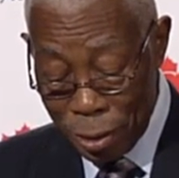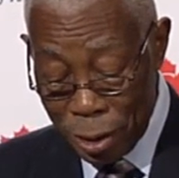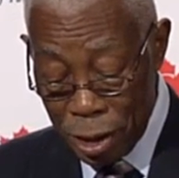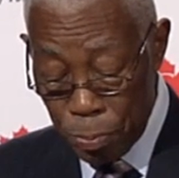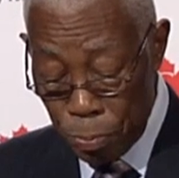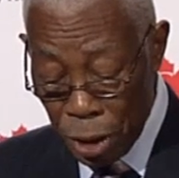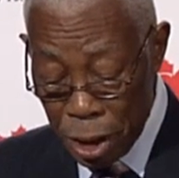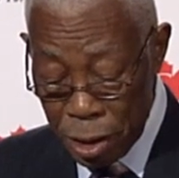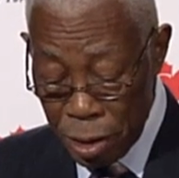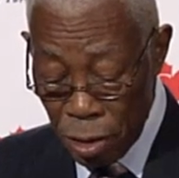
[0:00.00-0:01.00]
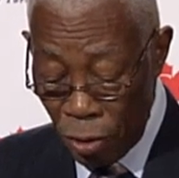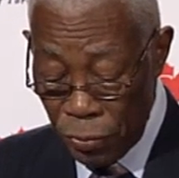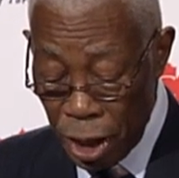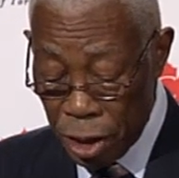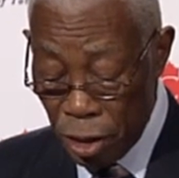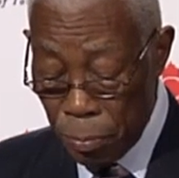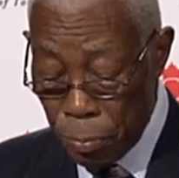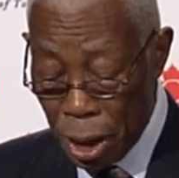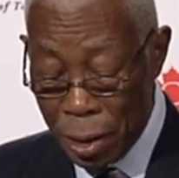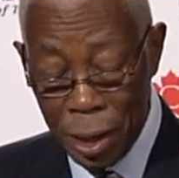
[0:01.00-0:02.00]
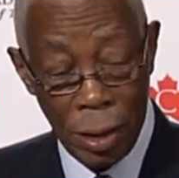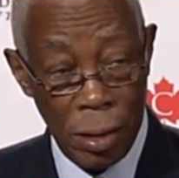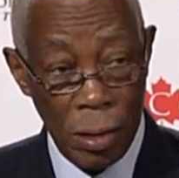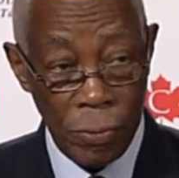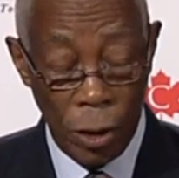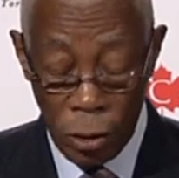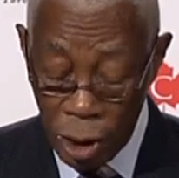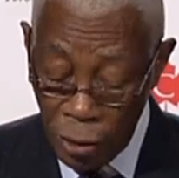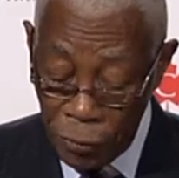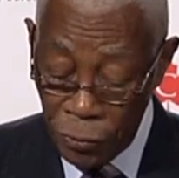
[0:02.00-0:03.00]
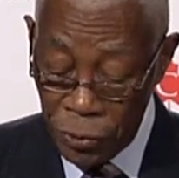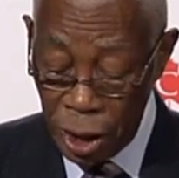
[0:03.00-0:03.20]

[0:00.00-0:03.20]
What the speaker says: this business of nation building for only 50